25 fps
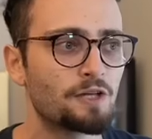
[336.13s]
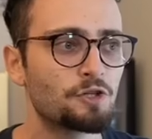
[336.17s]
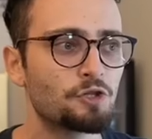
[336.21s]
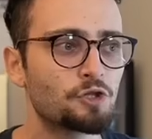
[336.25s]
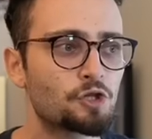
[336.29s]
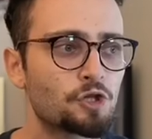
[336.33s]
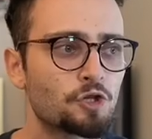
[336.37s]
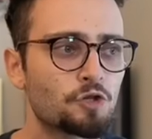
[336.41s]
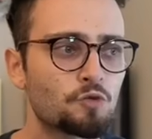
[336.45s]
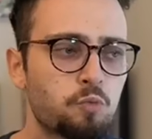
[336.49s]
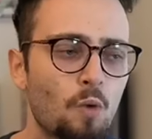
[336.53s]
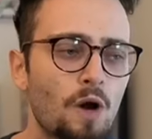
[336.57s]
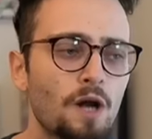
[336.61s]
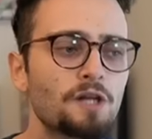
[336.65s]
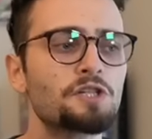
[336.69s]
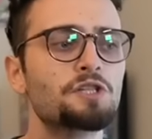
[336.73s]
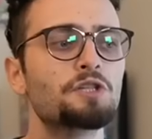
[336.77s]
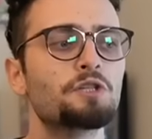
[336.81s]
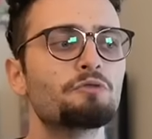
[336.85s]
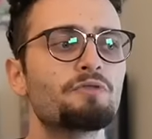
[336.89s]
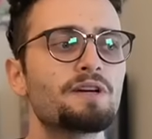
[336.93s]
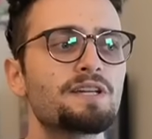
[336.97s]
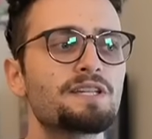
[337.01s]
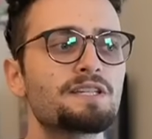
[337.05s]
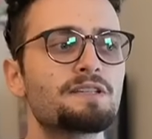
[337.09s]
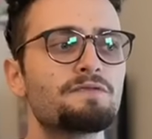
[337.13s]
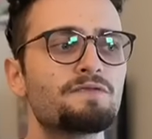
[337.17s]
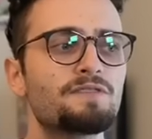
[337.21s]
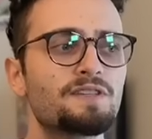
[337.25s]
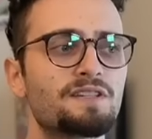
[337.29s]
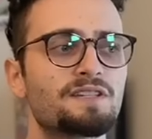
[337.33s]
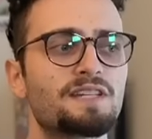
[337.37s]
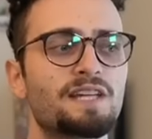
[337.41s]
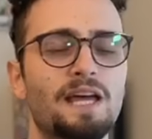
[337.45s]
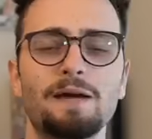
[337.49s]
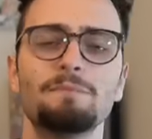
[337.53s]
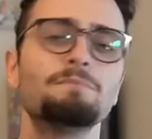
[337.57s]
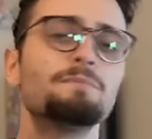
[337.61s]
Just watch the rest of
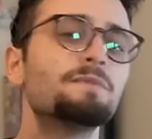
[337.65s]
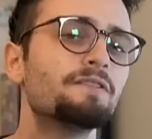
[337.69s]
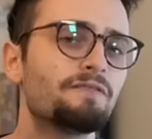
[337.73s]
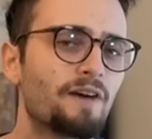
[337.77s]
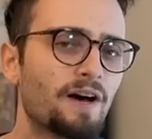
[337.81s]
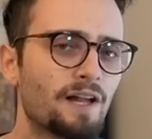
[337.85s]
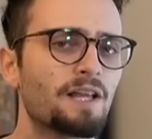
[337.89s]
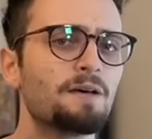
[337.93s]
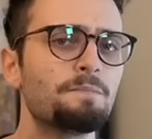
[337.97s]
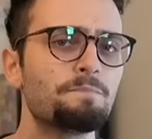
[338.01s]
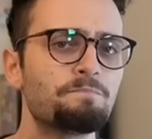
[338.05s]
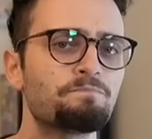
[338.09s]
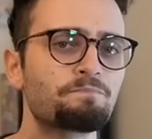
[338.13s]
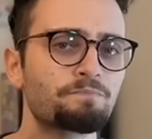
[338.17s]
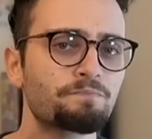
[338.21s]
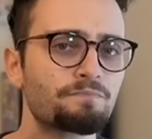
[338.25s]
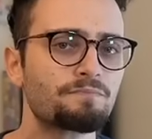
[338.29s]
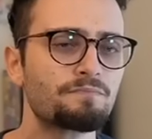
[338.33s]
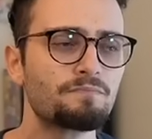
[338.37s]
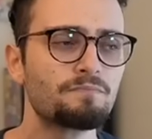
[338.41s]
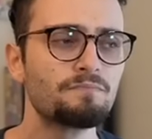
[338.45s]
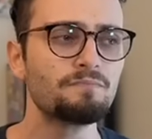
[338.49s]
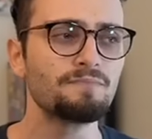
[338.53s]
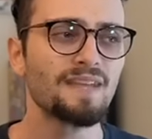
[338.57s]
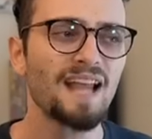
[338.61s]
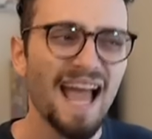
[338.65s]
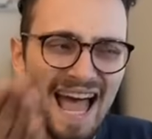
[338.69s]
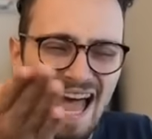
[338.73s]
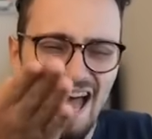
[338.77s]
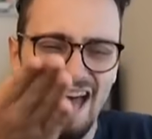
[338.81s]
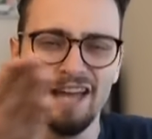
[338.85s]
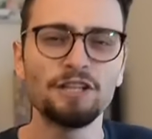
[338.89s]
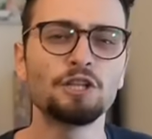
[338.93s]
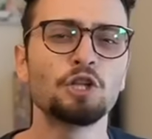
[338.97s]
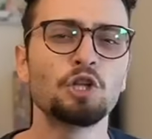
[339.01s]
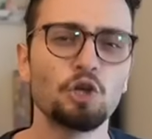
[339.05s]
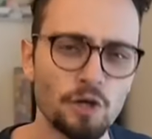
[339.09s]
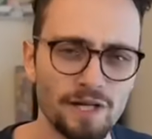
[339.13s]
this game develop
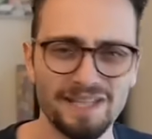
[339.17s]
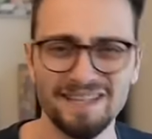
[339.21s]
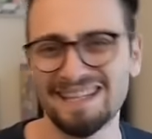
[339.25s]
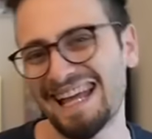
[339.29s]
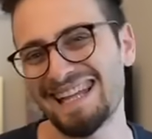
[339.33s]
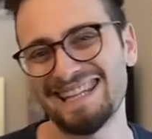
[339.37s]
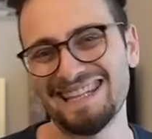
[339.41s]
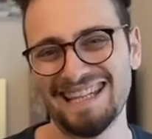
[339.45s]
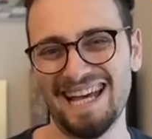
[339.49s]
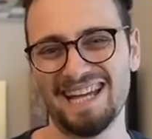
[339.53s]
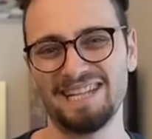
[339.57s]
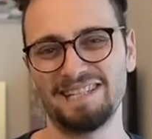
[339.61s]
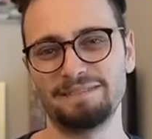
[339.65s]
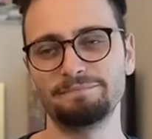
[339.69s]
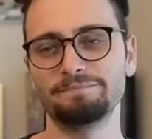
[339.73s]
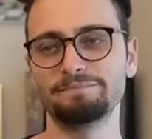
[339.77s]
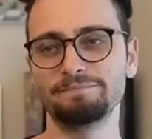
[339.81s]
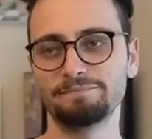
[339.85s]
and look at that knight.